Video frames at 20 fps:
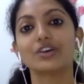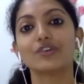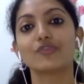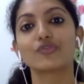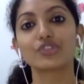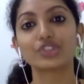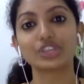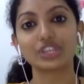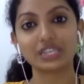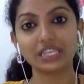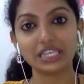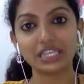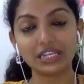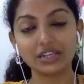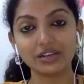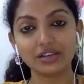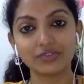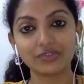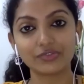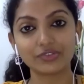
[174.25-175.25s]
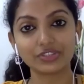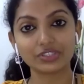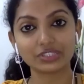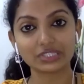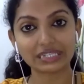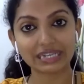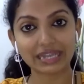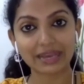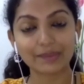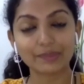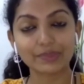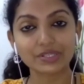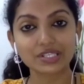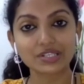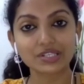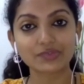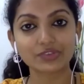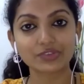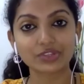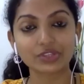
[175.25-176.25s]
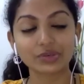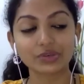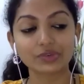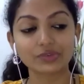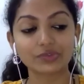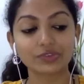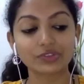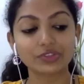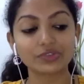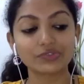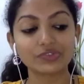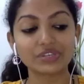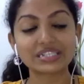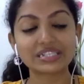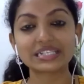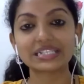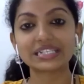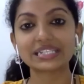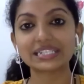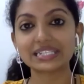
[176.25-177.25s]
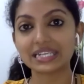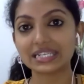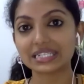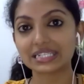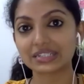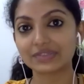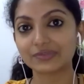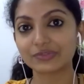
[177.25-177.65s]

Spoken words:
for the healer, for the therapist, for the facilitator,